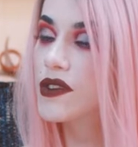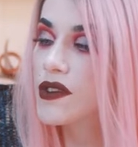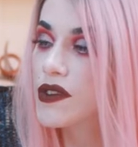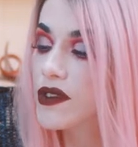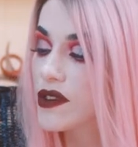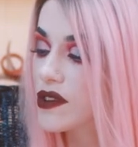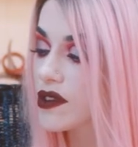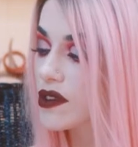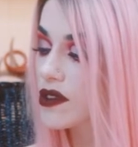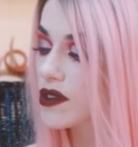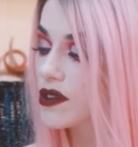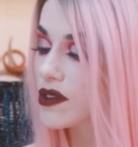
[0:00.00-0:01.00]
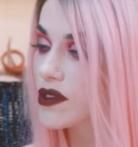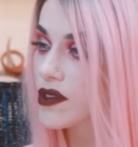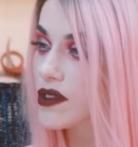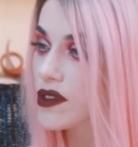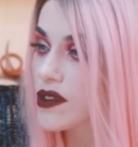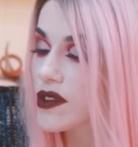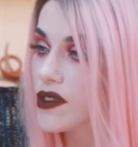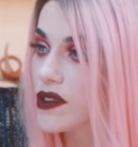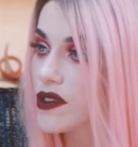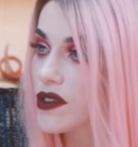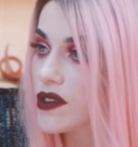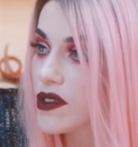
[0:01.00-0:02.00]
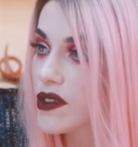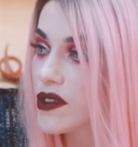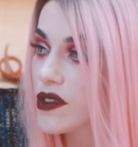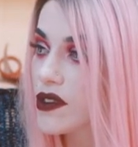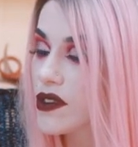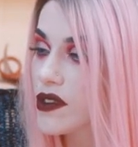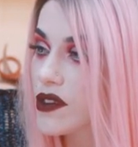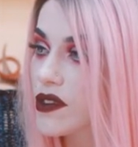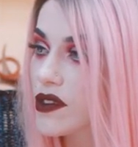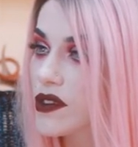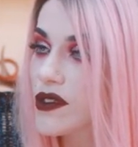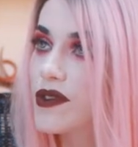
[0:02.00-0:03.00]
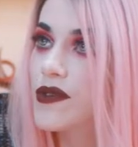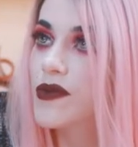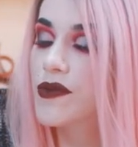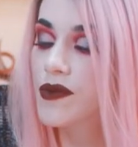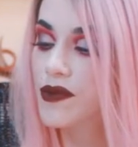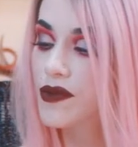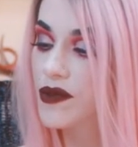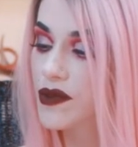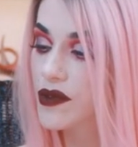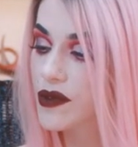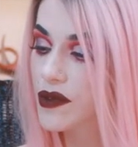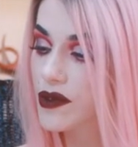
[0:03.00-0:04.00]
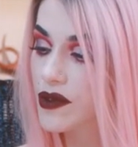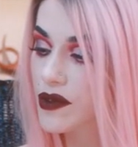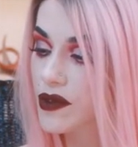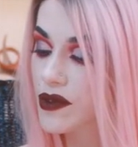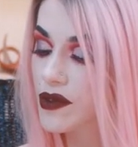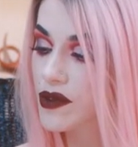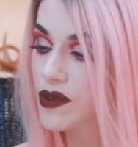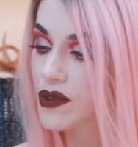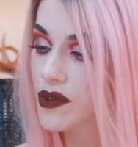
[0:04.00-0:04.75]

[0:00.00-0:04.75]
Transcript: (silent)